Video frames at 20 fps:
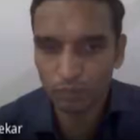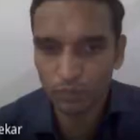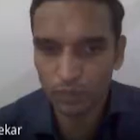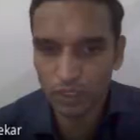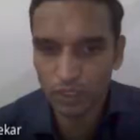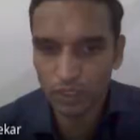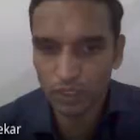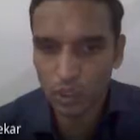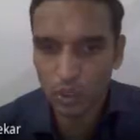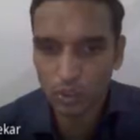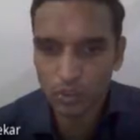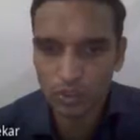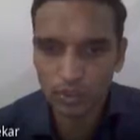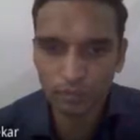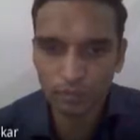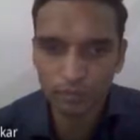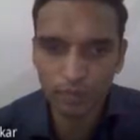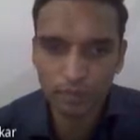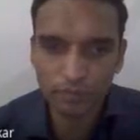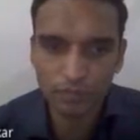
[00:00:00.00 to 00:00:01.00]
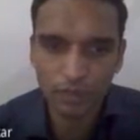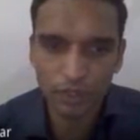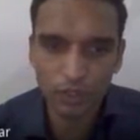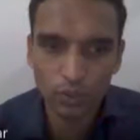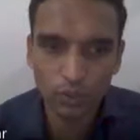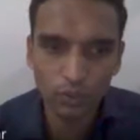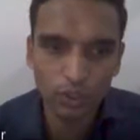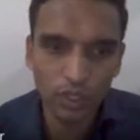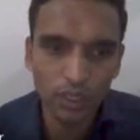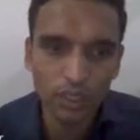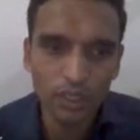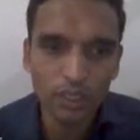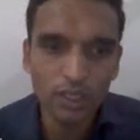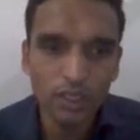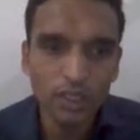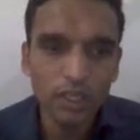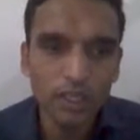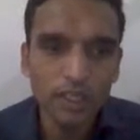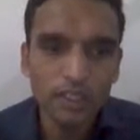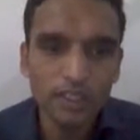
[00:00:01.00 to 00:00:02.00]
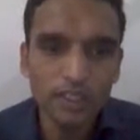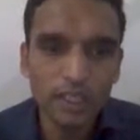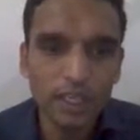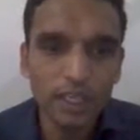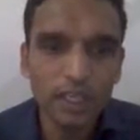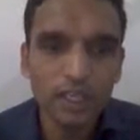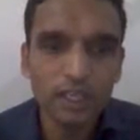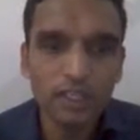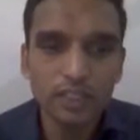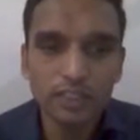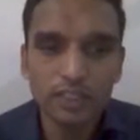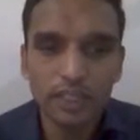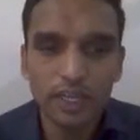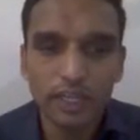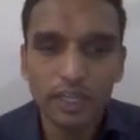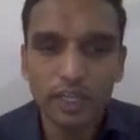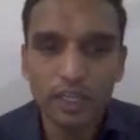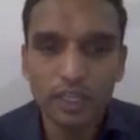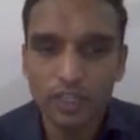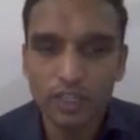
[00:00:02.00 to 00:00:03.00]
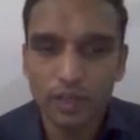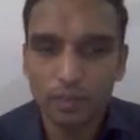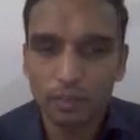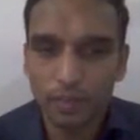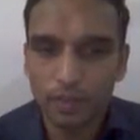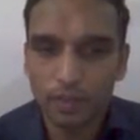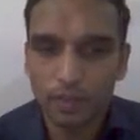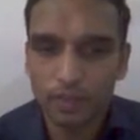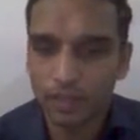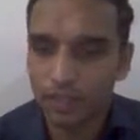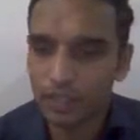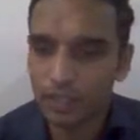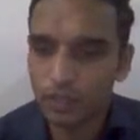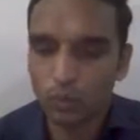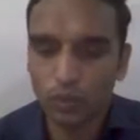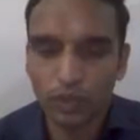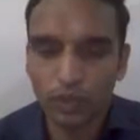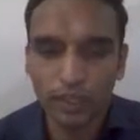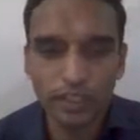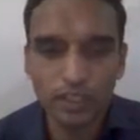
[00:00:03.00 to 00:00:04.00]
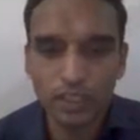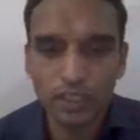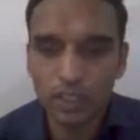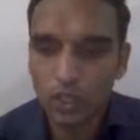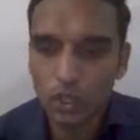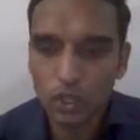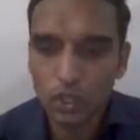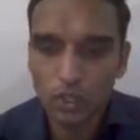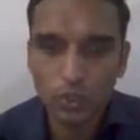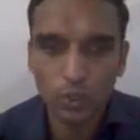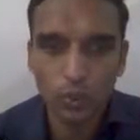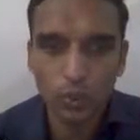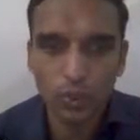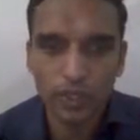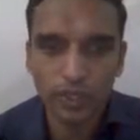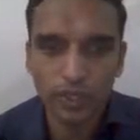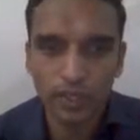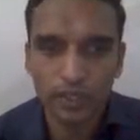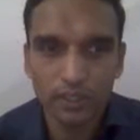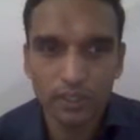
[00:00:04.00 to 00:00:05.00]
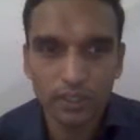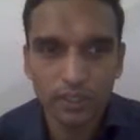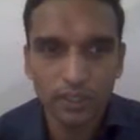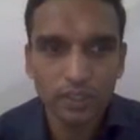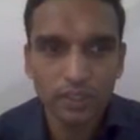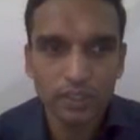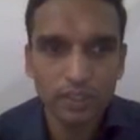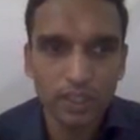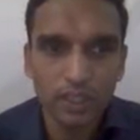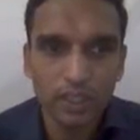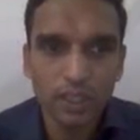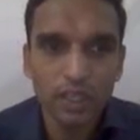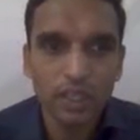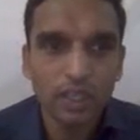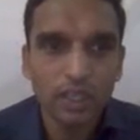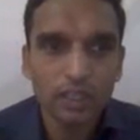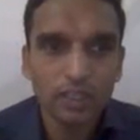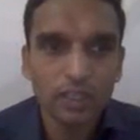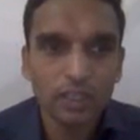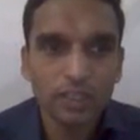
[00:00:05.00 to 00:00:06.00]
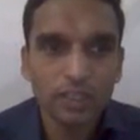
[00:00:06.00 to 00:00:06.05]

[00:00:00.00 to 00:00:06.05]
this long jump function to the sig set jump. That is what is told here. See, the